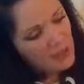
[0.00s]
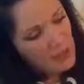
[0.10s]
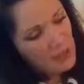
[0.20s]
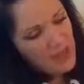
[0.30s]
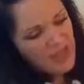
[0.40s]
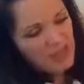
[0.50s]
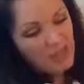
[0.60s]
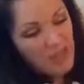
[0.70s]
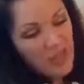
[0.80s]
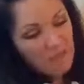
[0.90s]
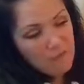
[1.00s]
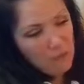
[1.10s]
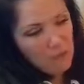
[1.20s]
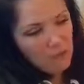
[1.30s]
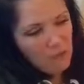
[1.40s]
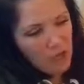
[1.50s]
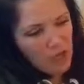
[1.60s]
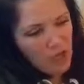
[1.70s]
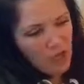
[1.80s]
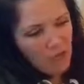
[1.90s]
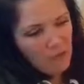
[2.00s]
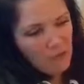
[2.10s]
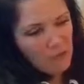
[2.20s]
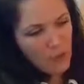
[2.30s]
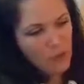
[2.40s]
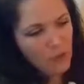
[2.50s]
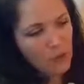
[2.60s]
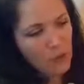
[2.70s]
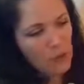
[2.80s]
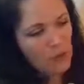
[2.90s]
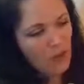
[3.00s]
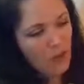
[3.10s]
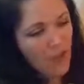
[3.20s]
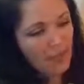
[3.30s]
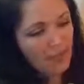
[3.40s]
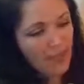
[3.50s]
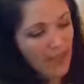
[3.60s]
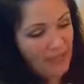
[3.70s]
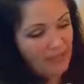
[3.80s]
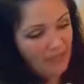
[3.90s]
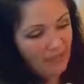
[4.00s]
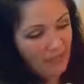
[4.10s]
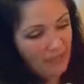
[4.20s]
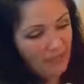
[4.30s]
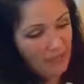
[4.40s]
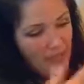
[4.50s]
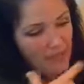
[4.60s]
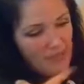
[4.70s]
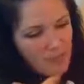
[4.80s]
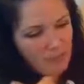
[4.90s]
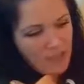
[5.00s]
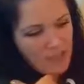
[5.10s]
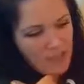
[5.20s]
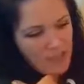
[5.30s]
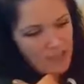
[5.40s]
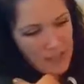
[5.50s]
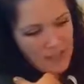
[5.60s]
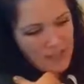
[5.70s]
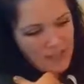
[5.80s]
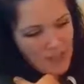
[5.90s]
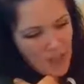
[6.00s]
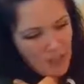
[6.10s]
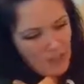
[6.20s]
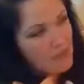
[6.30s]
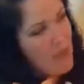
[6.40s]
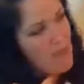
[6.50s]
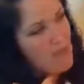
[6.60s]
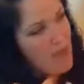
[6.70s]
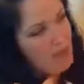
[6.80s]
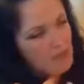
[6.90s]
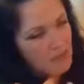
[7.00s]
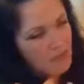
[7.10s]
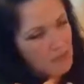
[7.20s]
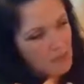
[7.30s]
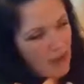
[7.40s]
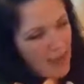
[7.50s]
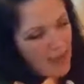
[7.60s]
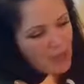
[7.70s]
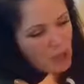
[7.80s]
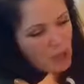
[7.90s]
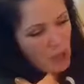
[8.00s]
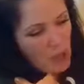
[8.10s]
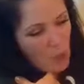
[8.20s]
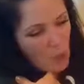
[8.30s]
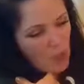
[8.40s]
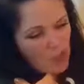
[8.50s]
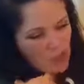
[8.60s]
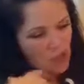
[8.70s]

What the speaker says: made of leftover junk for the local landfill. They reached the tippity top of that mountain of trash, which